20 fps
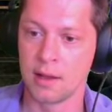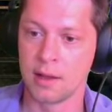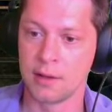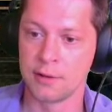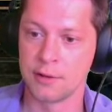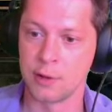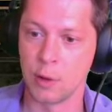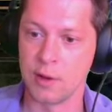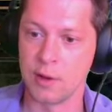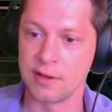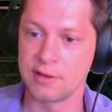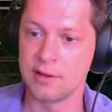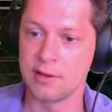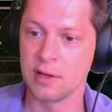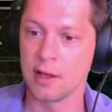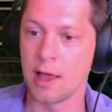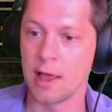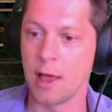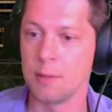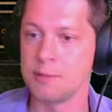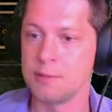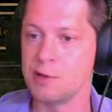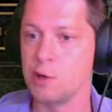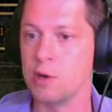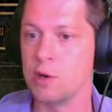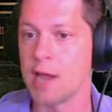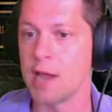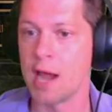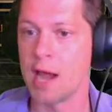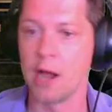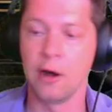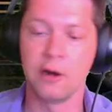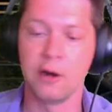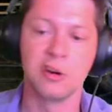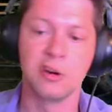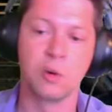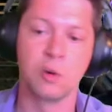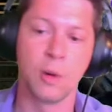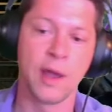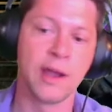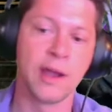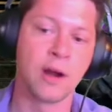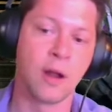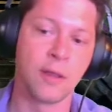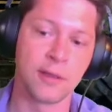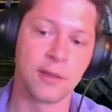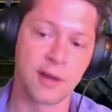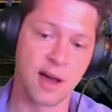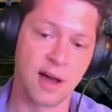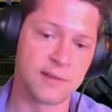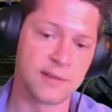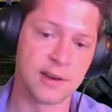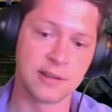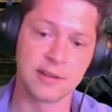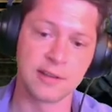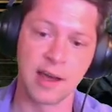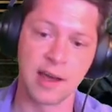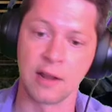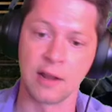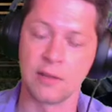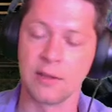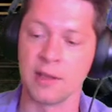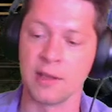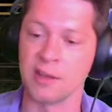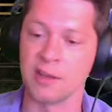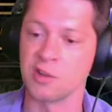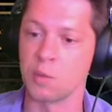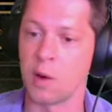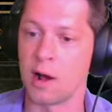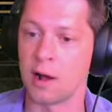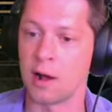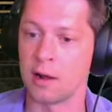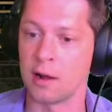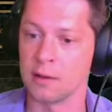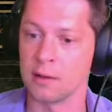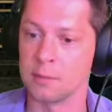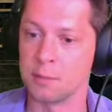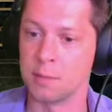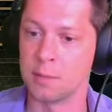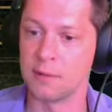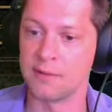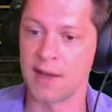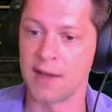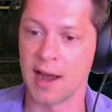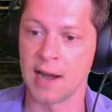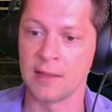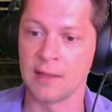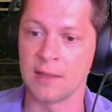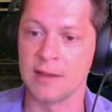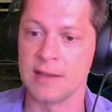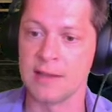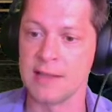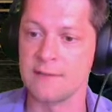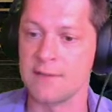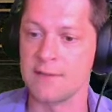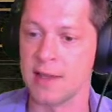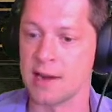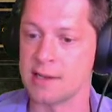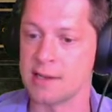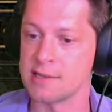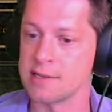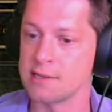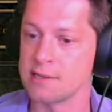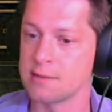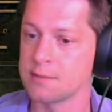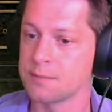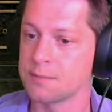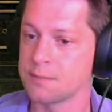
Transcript: So it still helps you to carry your weight on the offense side of things while providing the defense.